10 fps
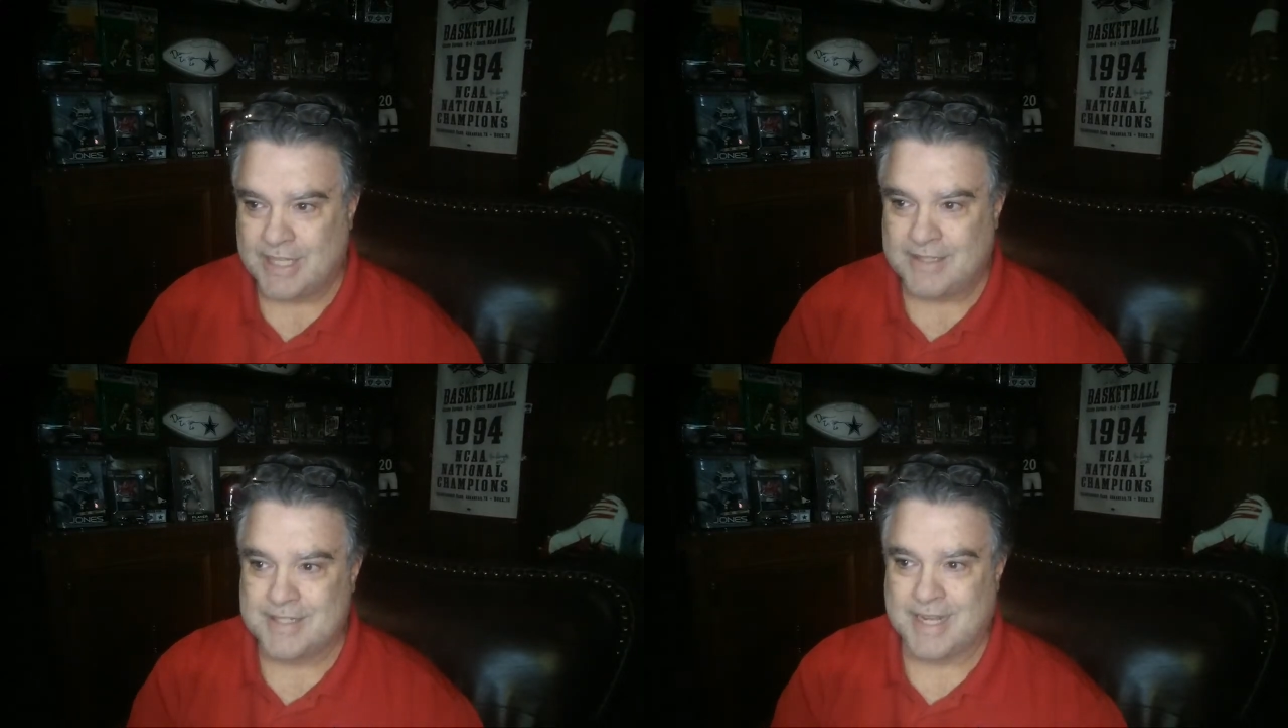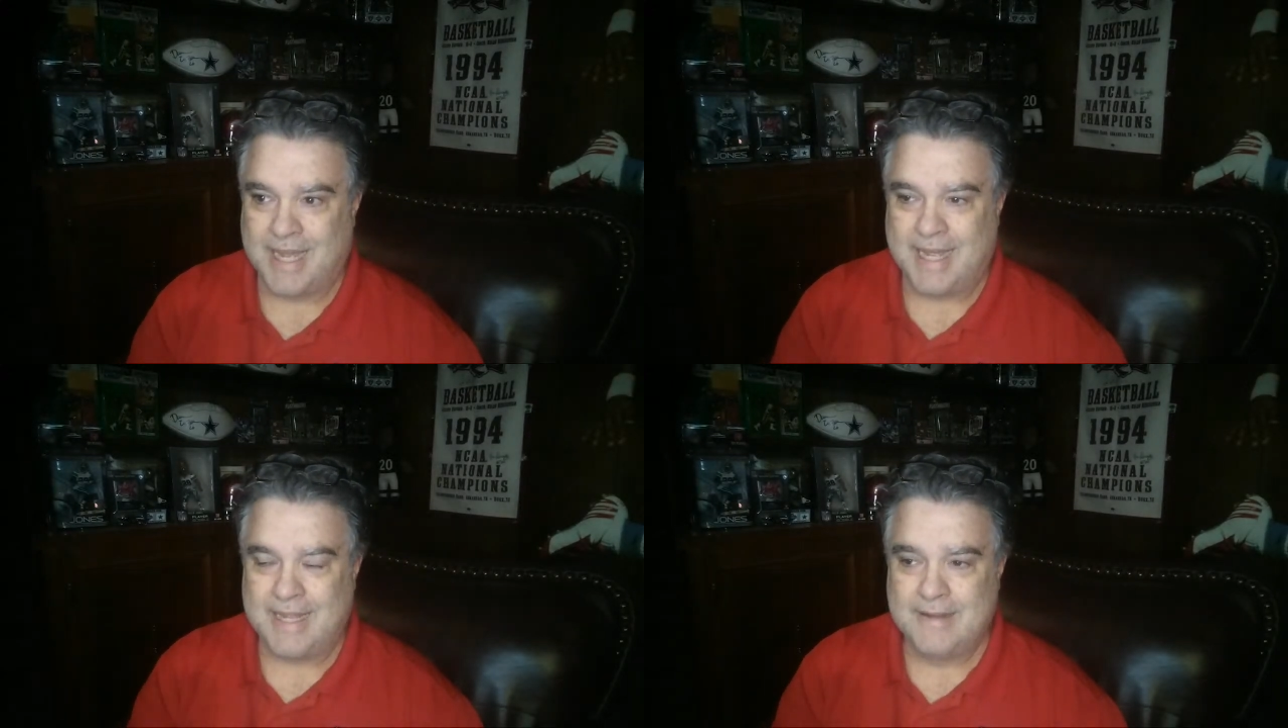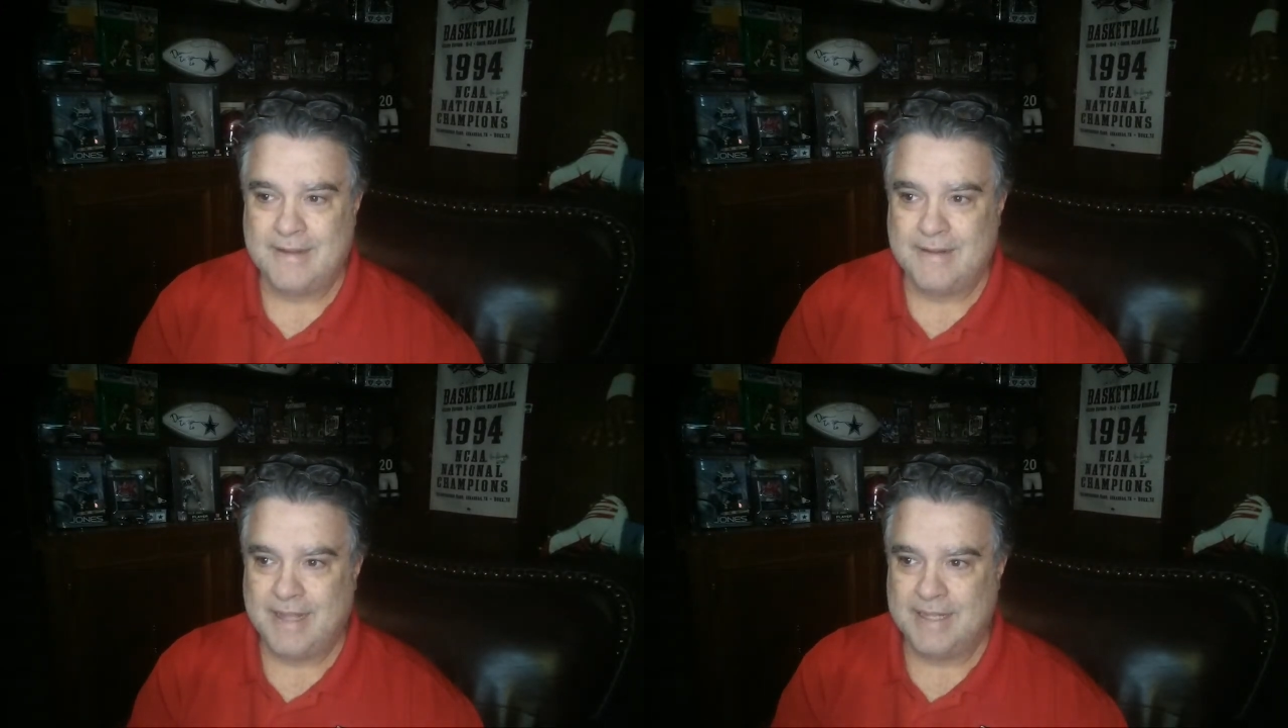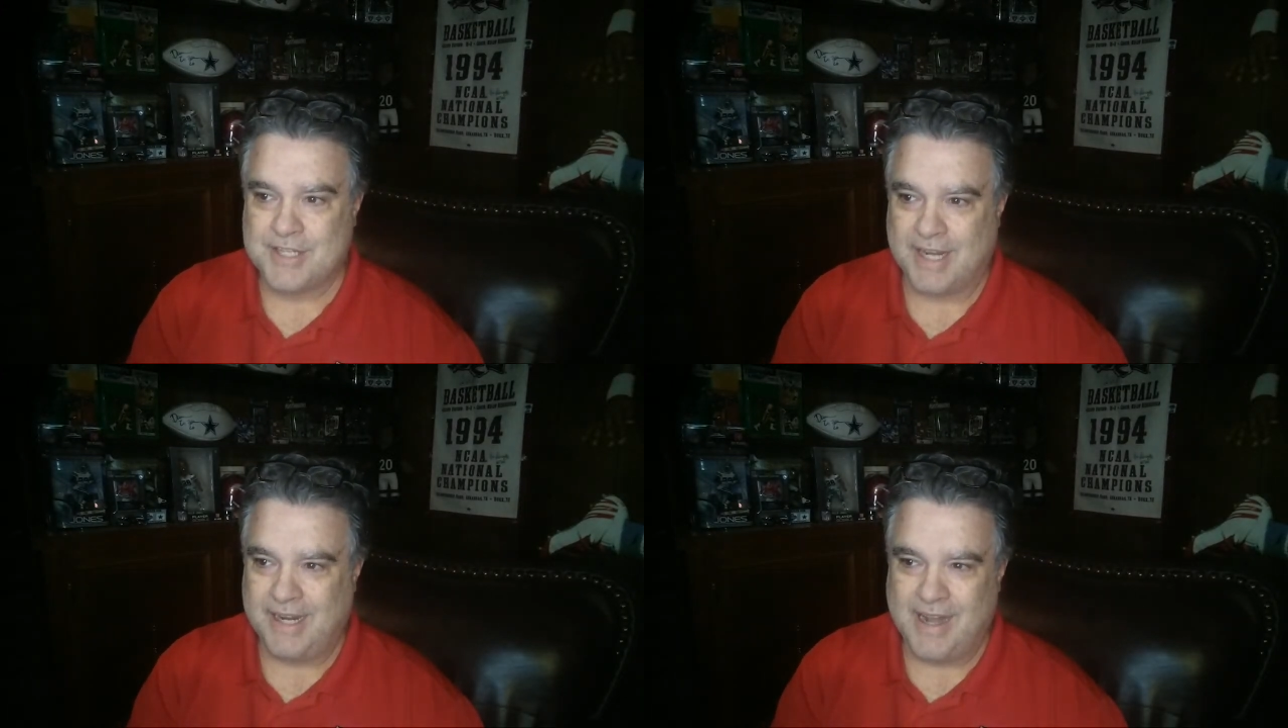at this guy and
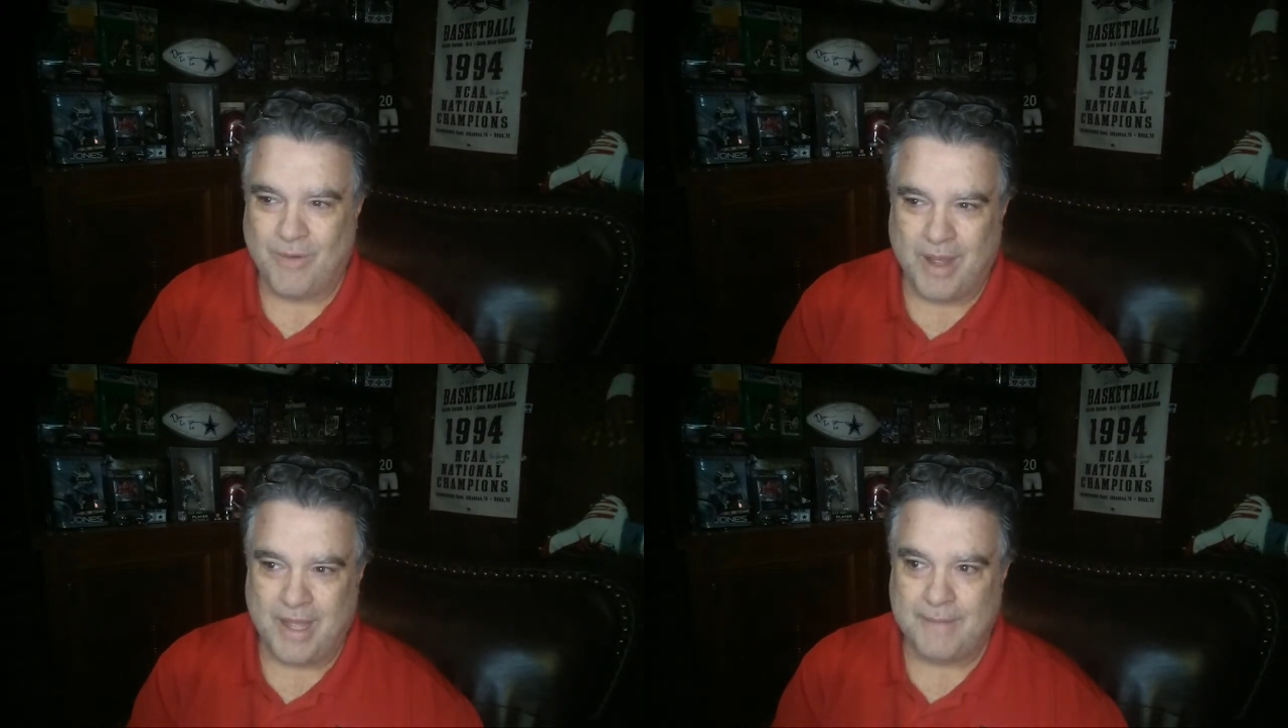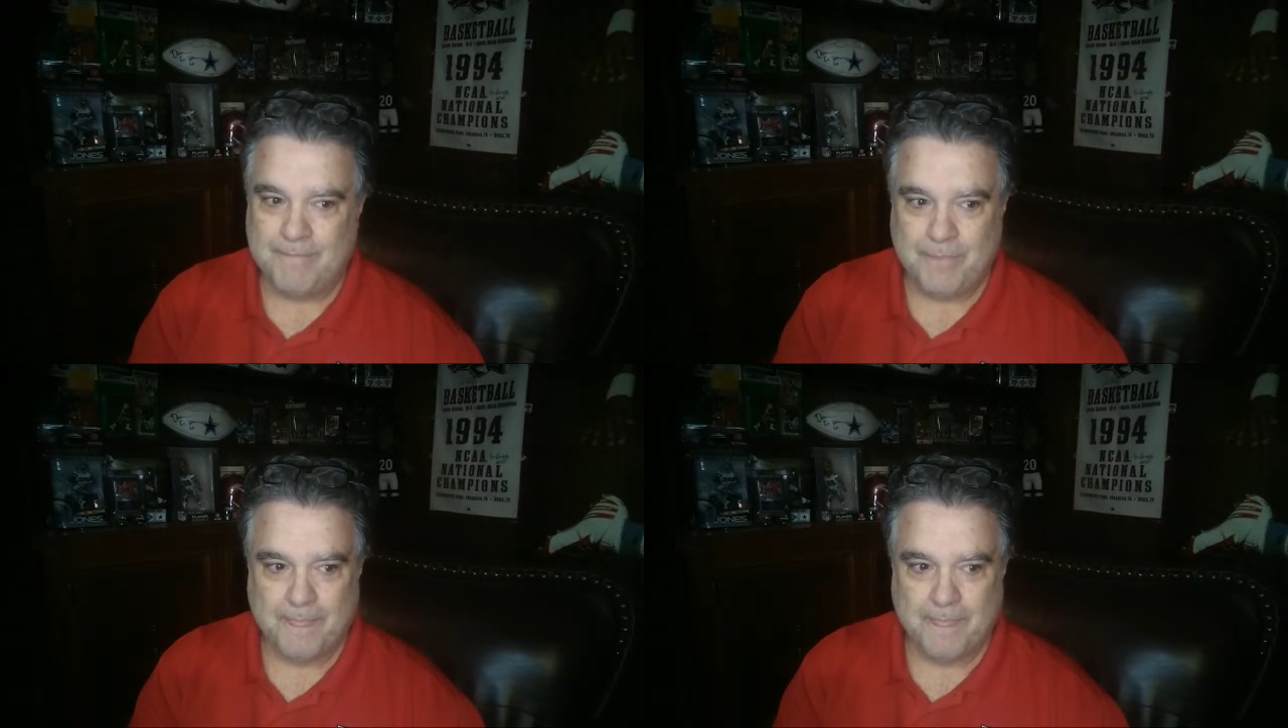say, you know what?